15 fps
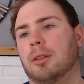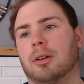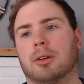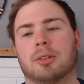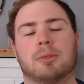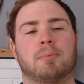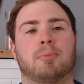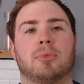
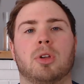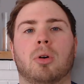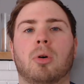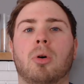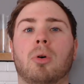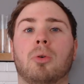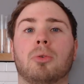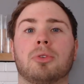There's, you know,
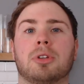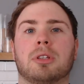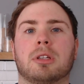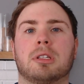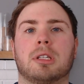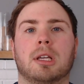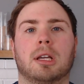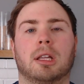holes in the
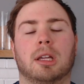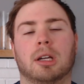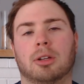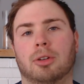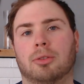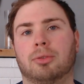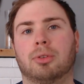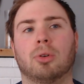ceiling
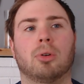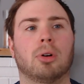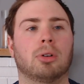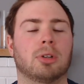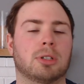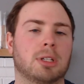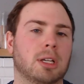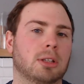and the floor.
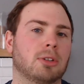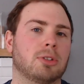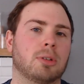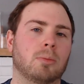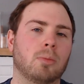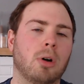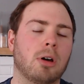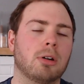Looks like there's
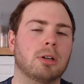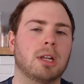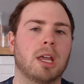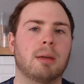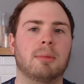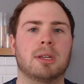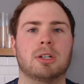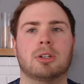some water
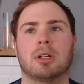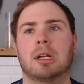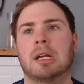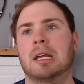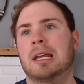damage.